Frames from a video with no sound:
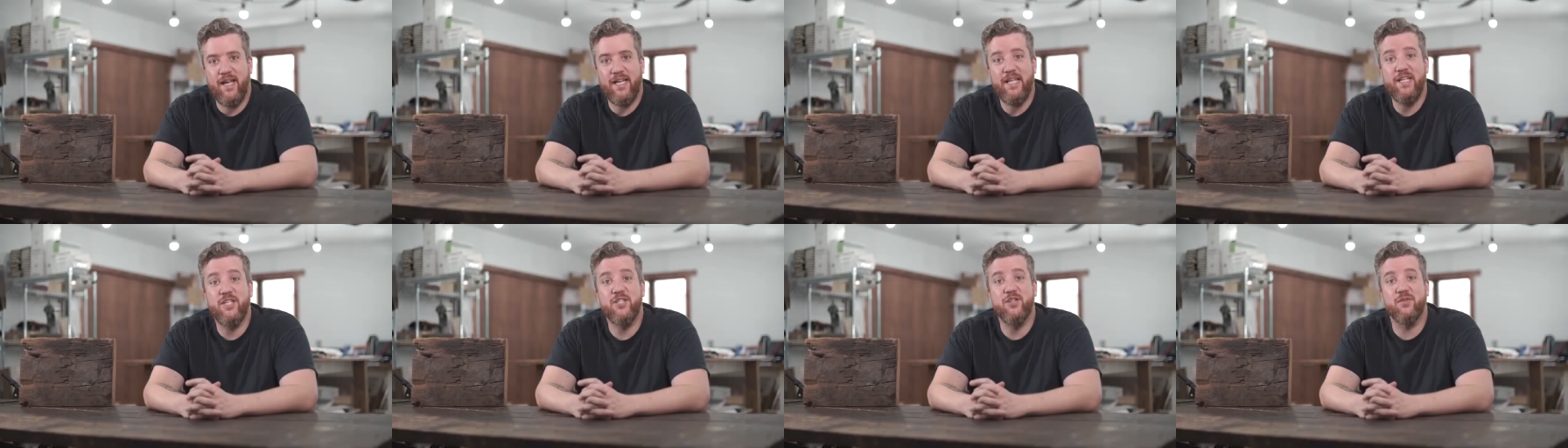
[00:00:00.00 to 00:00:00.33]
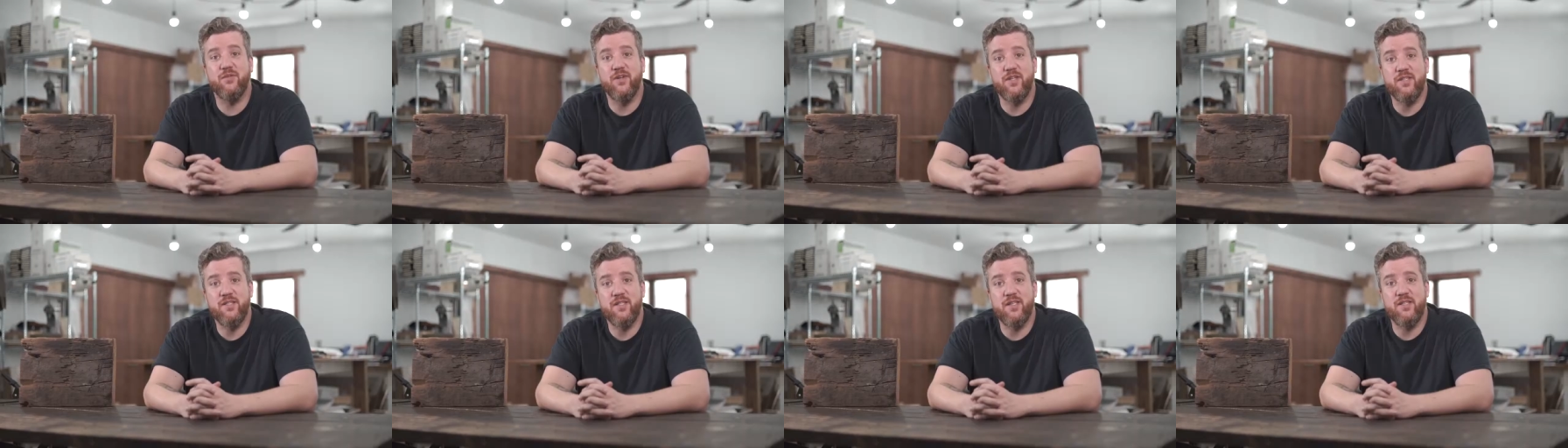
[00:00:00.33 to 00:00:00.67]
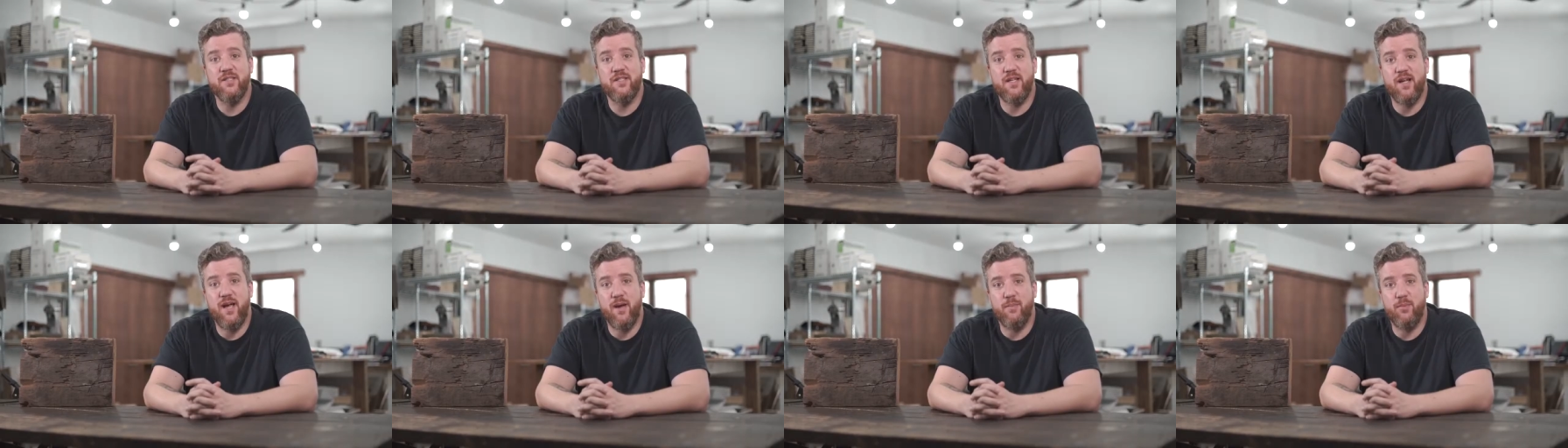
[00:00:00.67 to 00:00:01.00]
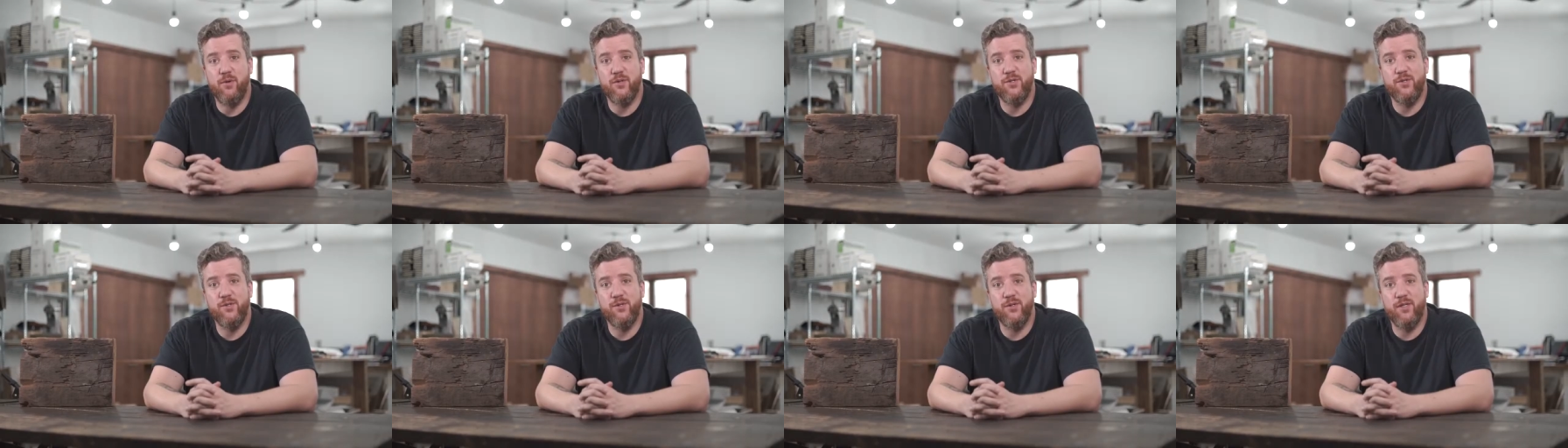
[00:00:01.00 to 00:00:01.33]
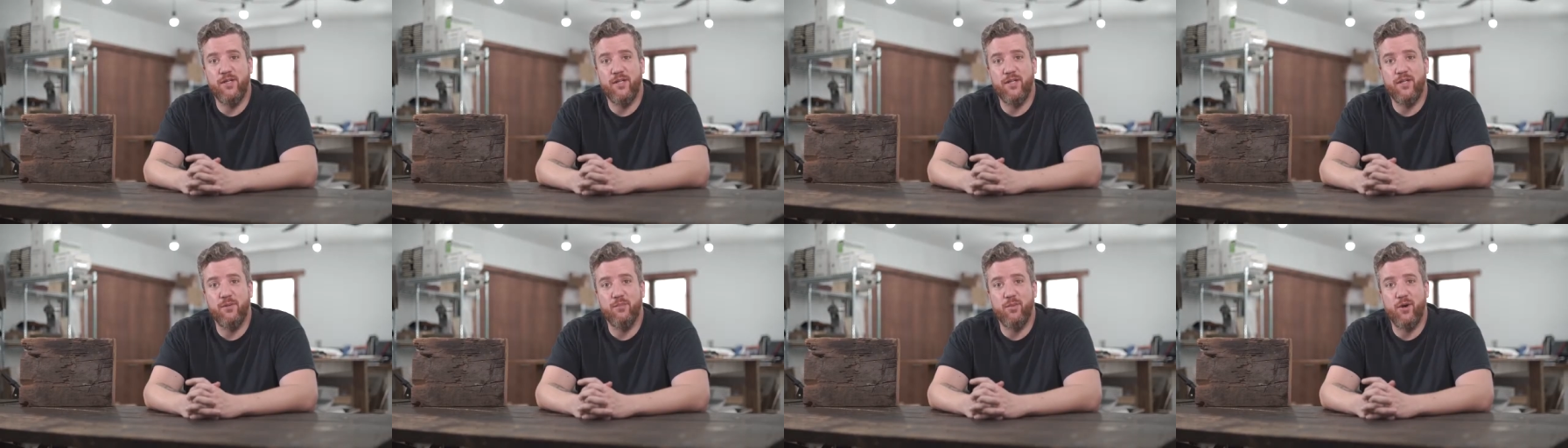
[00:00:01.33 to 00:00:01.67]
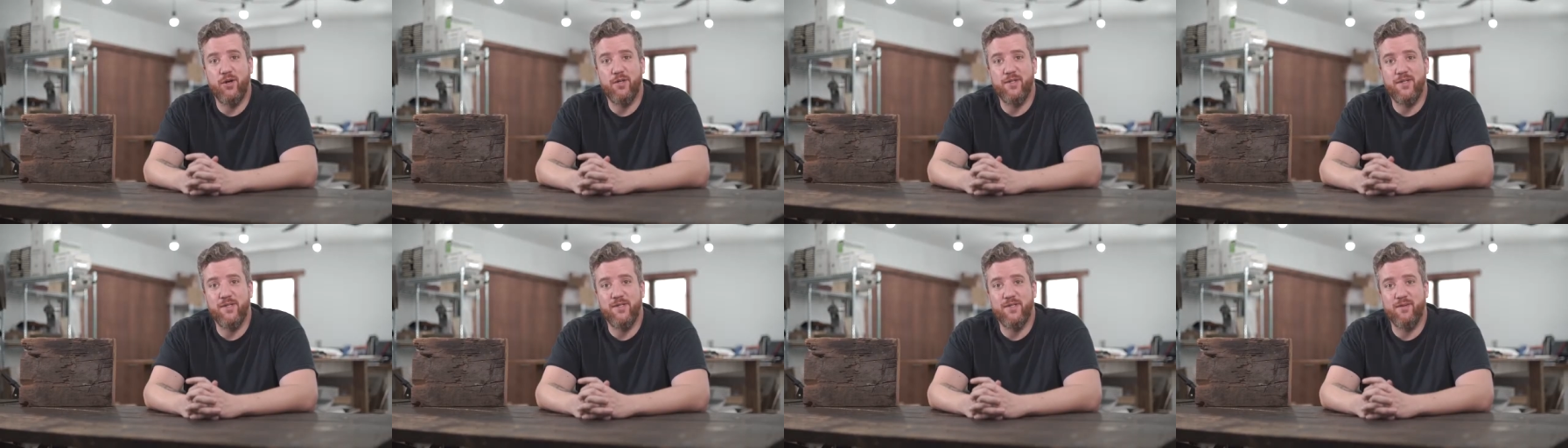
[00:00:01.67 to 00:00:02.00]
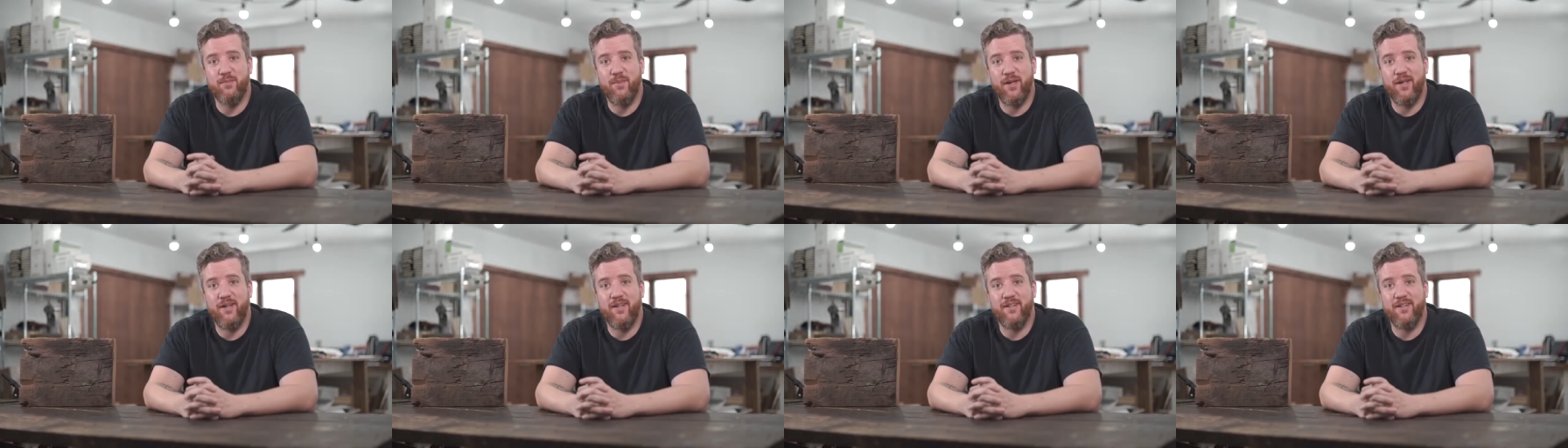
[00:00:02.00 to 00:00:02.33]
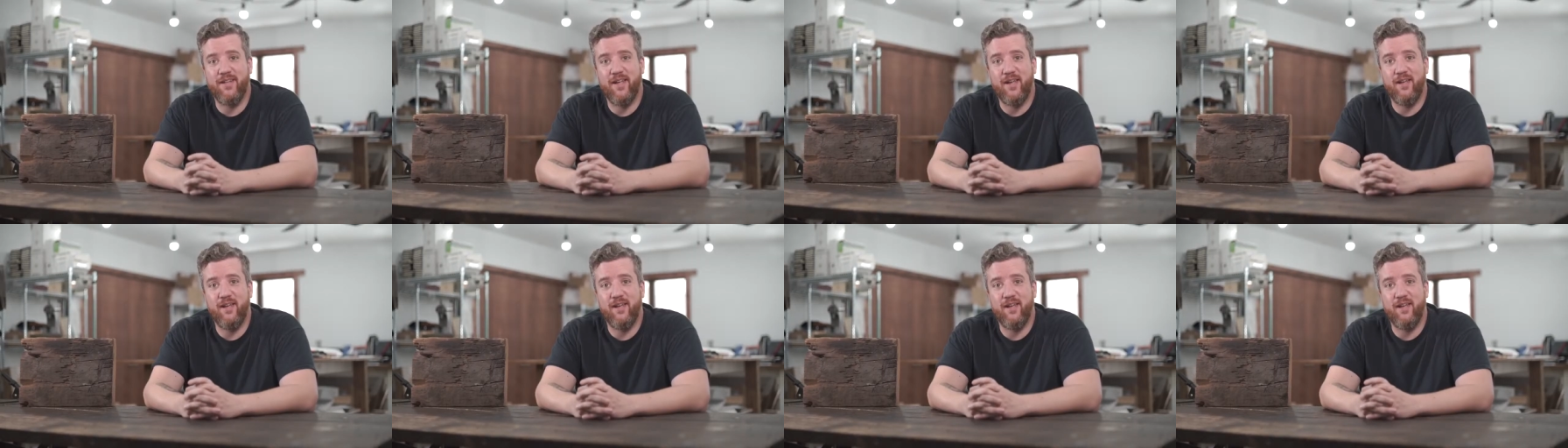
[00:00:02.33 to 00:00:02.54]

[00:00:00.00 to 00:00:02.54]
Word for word: And each of us has an opportunity to participate in